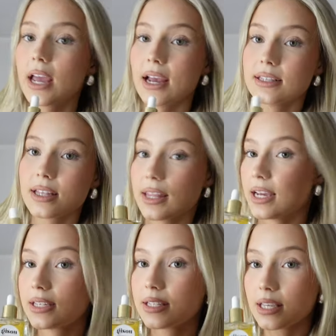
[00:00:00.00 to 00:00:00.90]
is
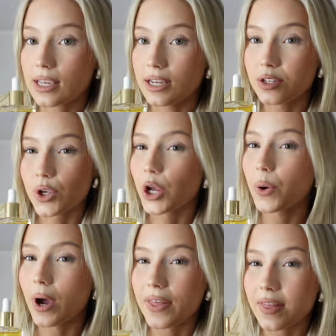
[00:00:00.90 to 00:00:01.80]
this Gizu,
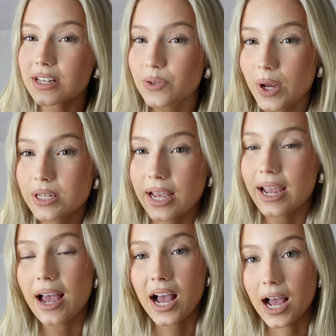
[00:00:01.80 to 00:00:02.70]
I think that's the way you say it,
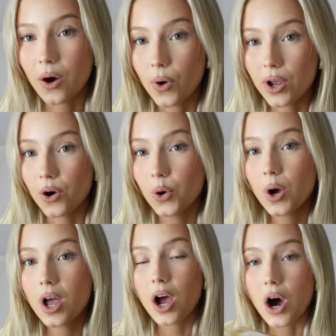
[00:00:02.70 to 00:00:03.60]
hair oil.
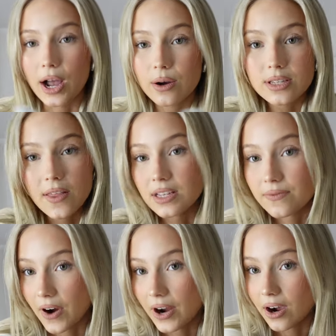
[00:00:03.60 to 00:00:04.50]
I got sent this
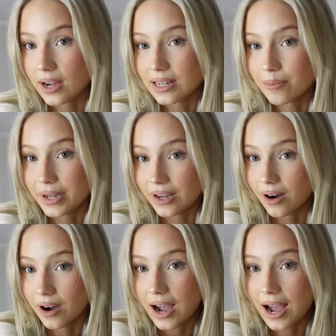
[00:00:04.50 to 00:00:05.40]
very kindly in
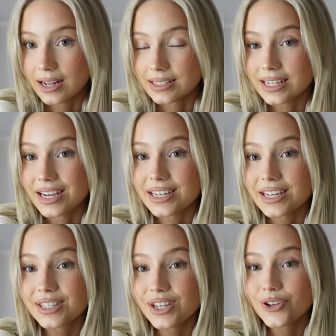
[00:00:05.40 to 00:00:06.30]
PR and it
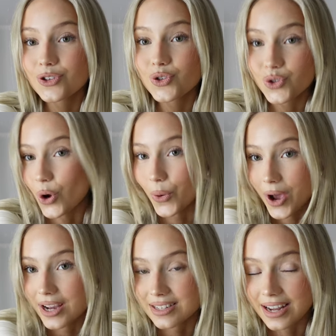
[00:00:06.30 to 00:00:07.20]
is so
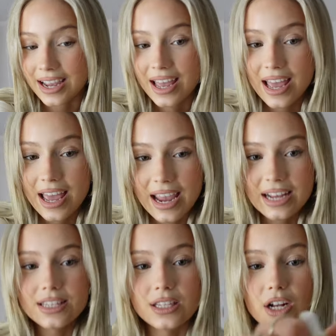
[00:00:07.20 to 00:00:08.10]
nice. Like,
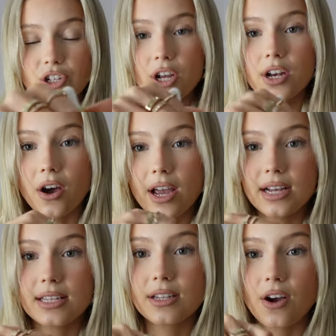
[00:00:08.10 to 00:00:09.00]
it's such a
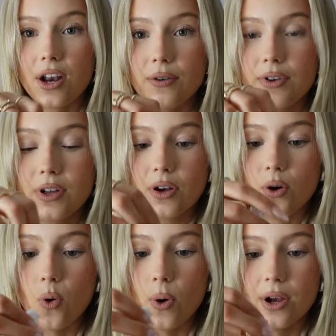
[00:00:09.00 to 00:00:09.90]
nice kind of
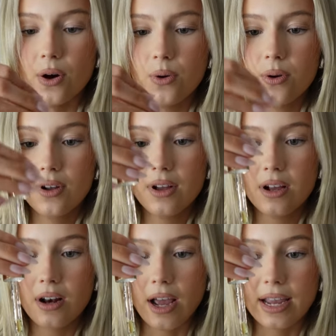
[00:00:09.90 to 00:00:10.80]
oil.
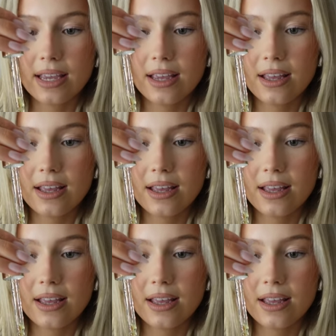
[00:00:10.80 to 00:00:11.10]
Like,